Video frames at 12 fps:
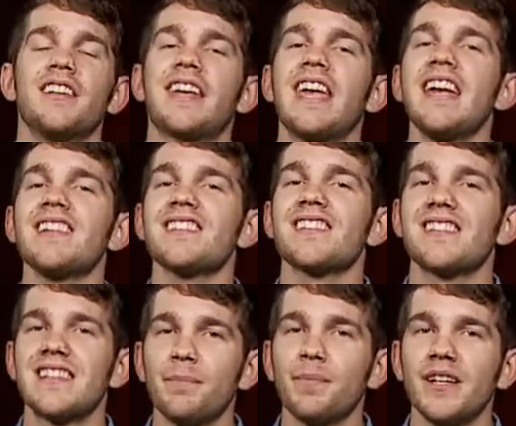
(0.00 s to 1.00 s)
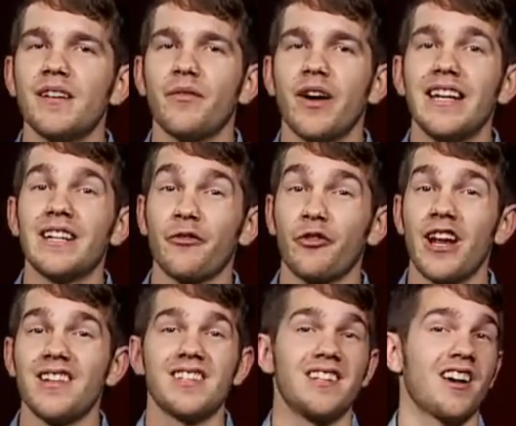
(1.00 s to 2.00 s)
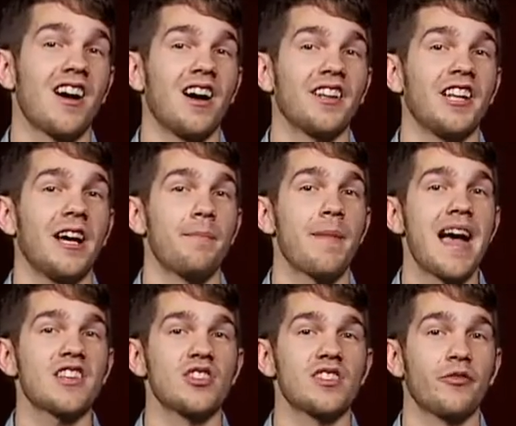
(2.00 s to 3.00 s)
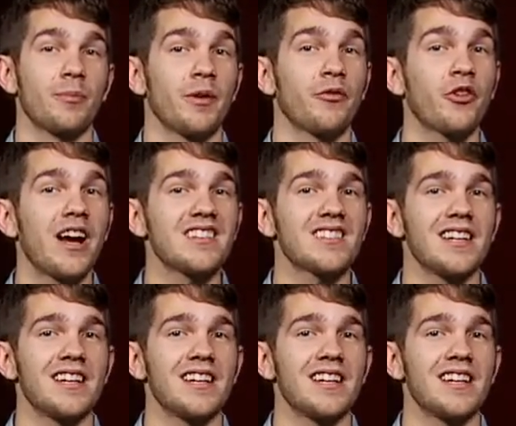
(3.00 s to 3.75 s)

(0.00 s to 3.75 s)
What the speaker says: You can't simply invite your friends into online matches from your friends